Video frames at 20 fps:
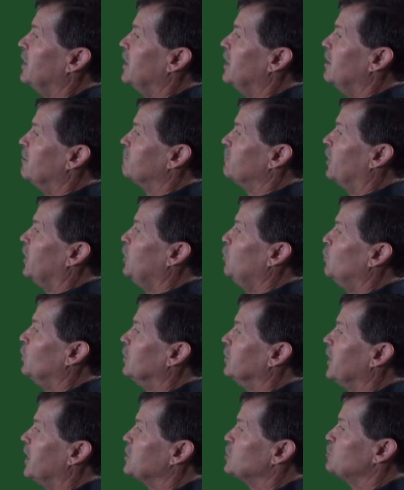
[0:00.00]
For he
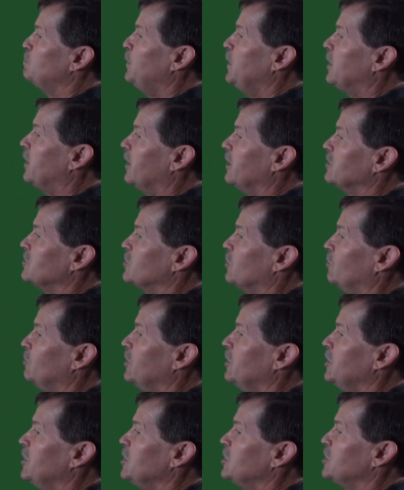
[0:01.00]
will not speak on his own
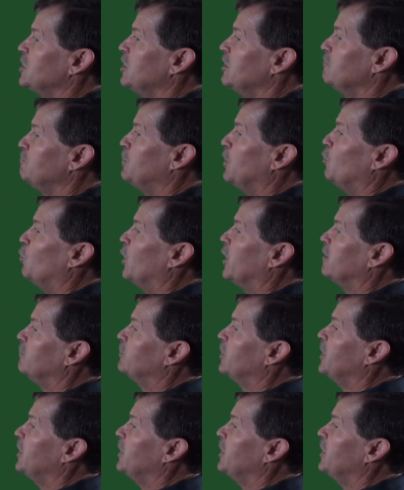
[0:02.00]
initiative, but whatever he